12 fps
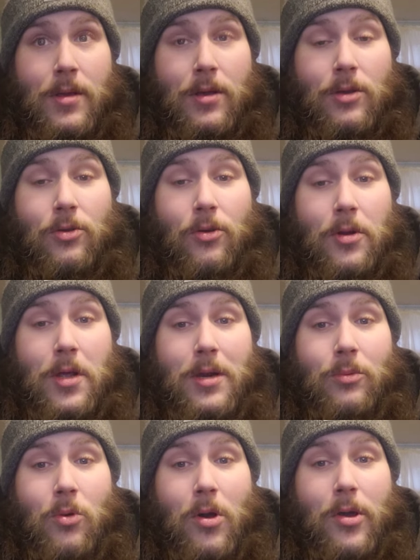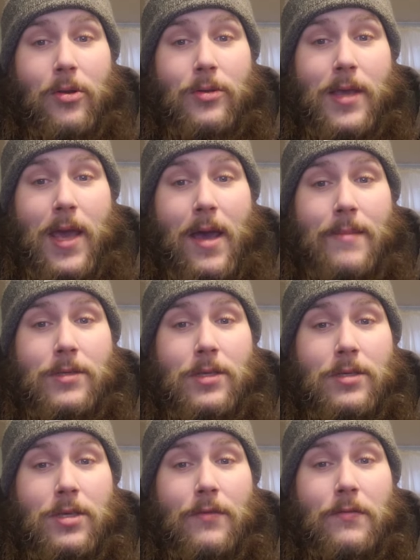Chlorinated water in the
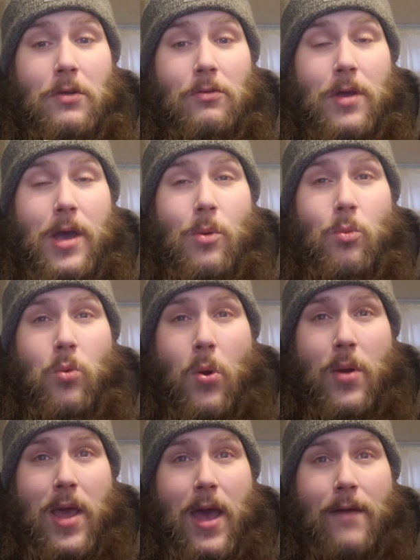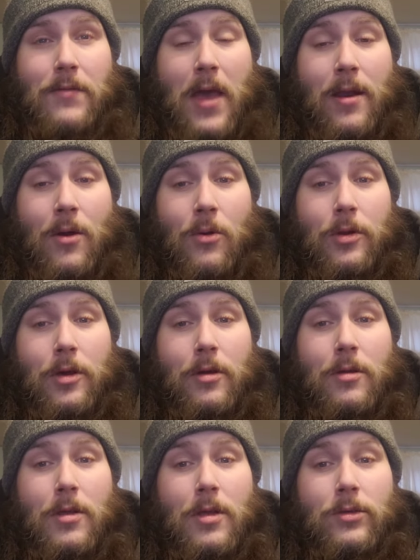absence of urea won't have that odor.
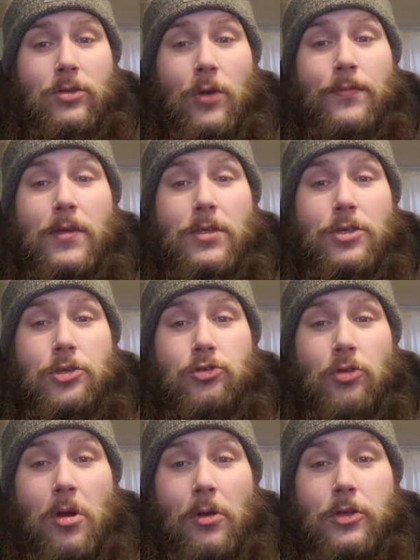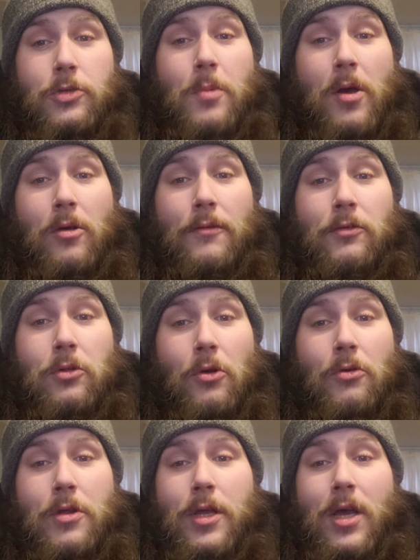So if there's a strong smell of
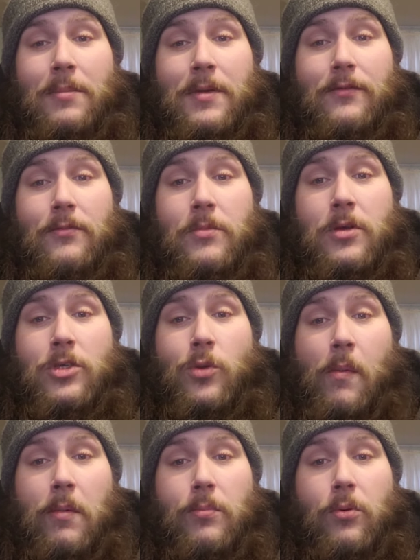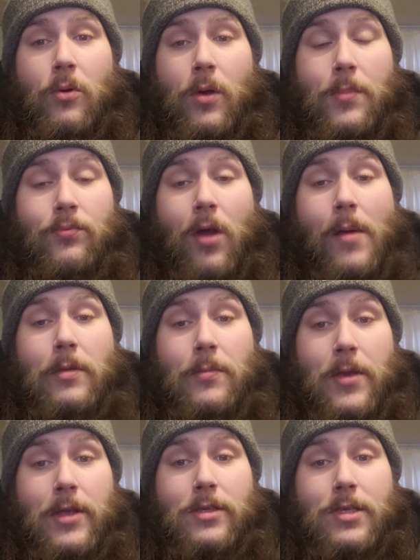chlorine coming from your swimming pool, it probably
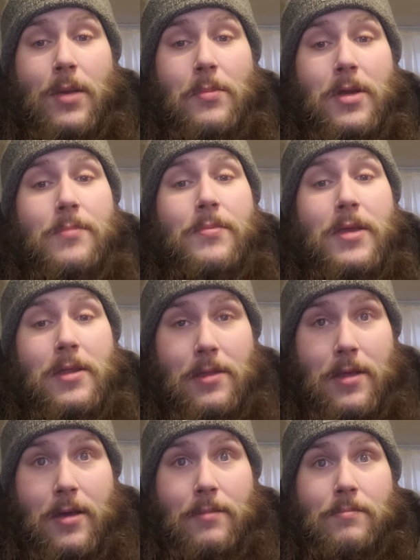means somebody peed in there.